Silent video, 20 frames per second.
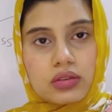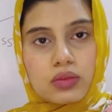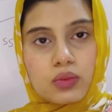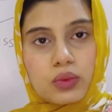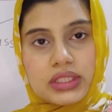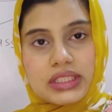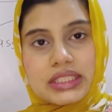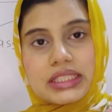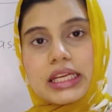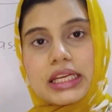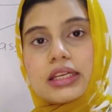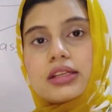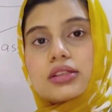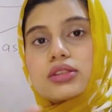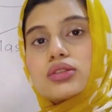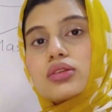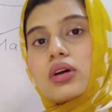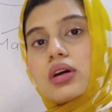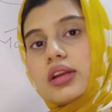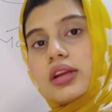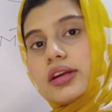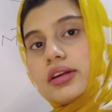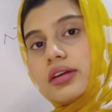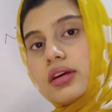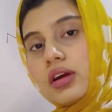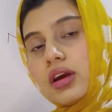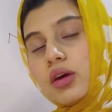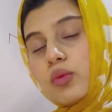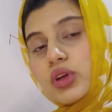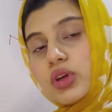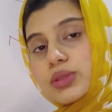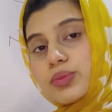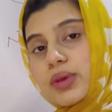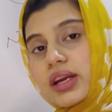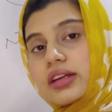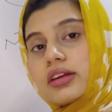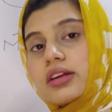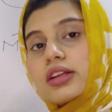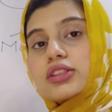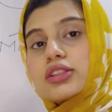state is solid, which matter
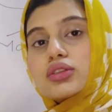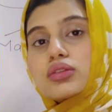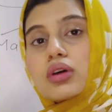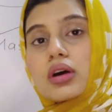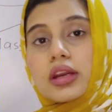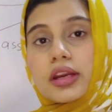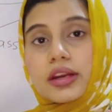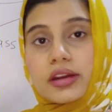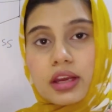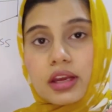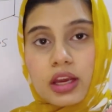is solid,